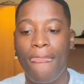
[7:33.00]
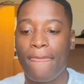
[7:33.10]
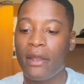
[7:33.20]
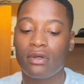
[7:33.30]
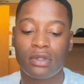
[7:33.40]

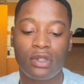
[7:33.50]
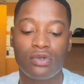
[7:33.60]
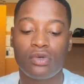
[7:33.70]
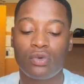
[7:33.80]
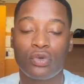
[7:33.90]
They're gonna give
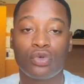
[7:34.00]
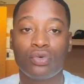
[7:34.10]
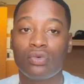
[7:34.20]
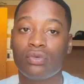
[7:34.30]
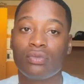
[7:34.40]
you a
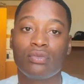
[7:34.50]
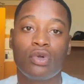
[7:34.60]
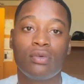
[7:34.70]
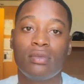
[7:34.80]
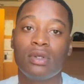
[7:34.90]
recruit
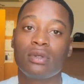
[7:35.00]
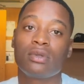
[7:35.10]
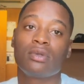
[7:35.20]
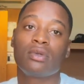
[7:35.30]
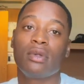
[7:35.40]
notebook
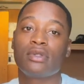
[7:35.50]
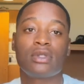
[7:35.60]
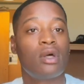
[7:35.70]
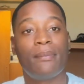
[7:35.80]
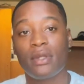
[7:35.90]
and
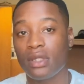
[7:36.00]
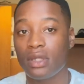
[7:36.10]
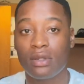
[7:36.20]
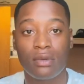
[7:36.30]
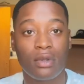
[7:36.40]
a
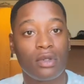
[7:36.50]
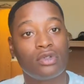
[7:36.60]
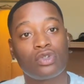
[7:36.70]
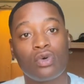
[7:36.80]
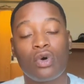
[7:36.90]
pen.
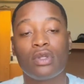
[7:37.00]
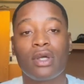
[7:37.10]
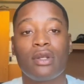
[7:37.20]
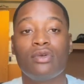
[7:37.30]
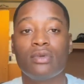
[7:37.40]
So all you
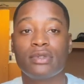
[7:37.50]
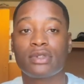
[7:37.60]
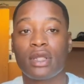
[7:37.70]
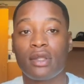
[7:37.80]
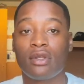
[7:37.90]
gotta do is
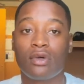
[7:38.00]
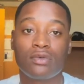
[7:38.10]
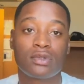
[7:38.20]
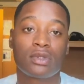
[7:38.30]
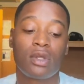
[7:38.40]
take
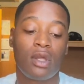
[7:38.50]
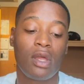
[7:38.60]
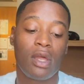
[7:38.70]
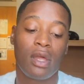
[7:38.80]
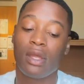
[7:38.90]
notes
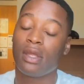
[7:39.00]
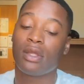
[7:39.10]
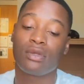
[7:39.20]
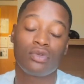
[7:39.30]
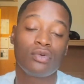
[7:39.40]

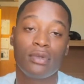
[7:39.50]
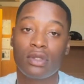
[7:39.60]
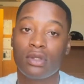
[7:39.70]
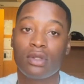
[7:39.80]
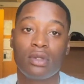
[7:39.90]
and you'll be
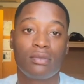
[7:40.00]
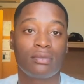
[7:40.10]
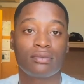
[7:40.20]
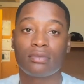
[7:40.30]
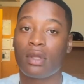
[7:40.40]
good.
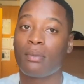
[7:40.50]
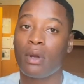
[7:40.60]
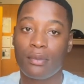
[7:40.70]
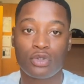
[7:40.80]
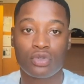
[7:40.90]
I
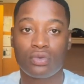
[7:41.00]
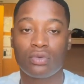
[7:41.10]
promise you.